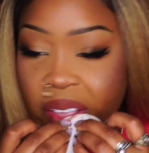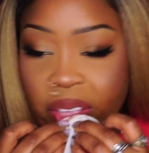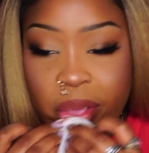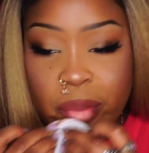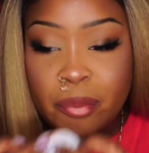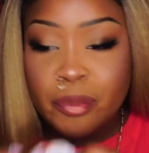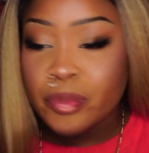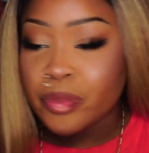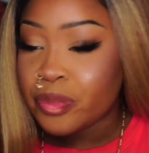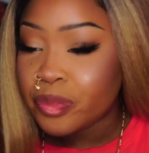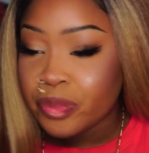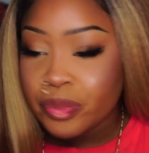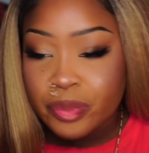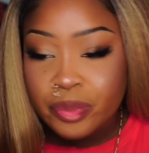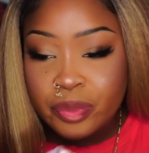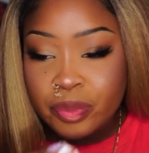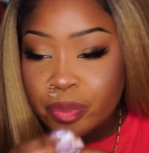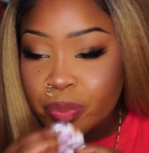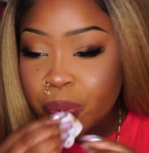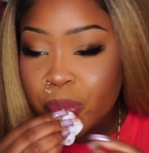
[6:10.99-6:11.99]
okay,
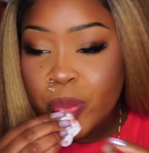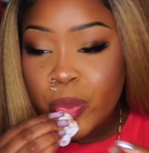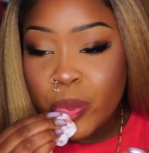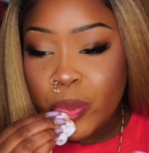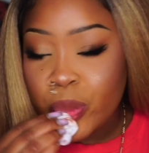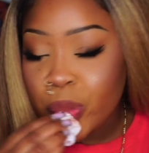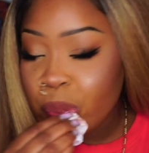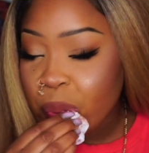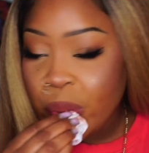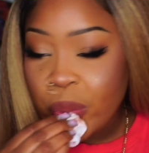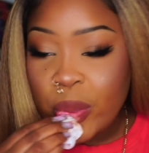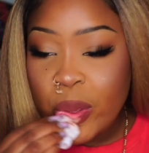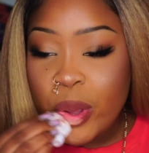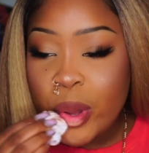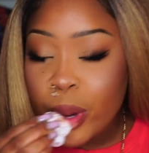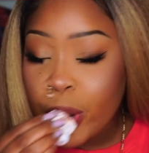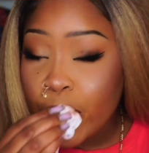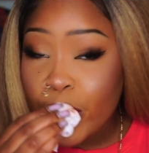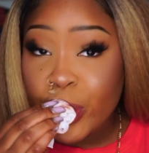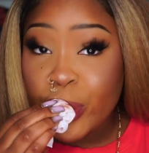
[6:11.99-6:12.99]

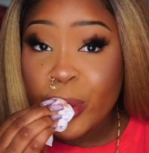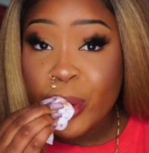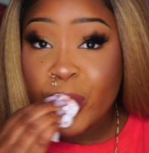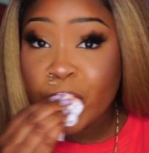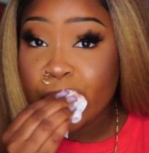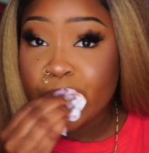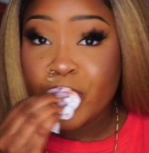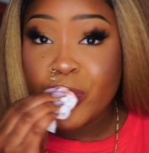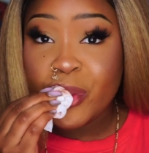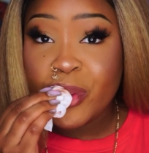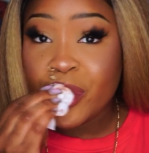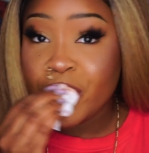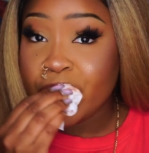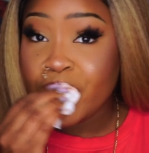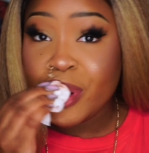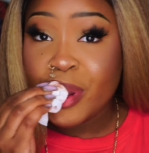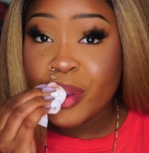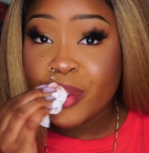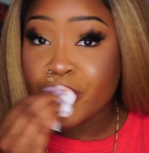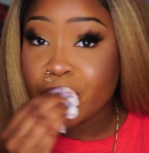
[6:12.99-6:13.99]
let's move on to the next